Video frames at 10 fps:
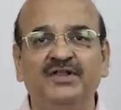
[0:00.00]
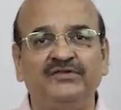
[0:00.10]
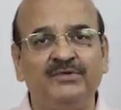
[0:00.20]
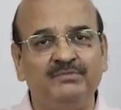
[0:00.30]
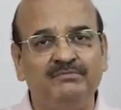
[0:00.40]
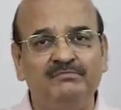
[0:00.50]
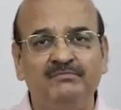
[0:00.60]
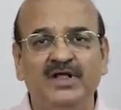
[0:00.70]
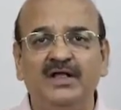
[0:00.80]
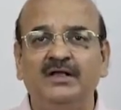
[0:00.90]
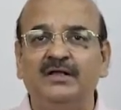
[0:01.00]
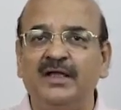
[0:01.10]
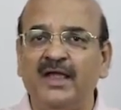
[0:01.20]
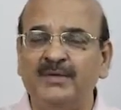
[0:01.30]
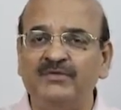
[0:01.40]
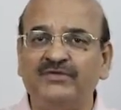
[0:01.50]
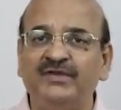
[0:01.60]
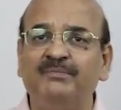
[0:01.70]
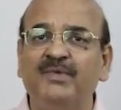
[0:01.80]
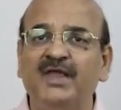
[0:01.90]
leadership,
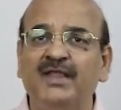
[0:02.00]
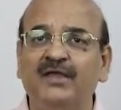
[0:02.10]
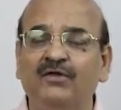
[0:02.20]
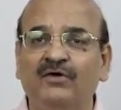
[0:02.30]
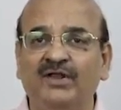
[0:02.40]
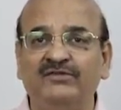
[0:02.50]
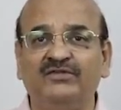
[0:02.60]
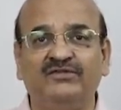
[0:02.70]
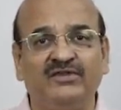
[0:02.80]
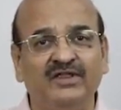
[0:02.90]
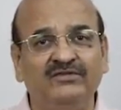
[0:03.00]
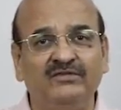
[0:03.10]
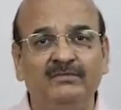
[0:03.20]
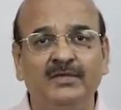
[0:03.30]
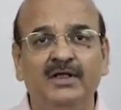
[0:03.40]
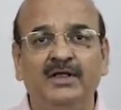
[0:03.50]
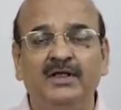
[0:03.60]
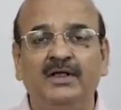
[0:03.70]
administrative planning and organization skills,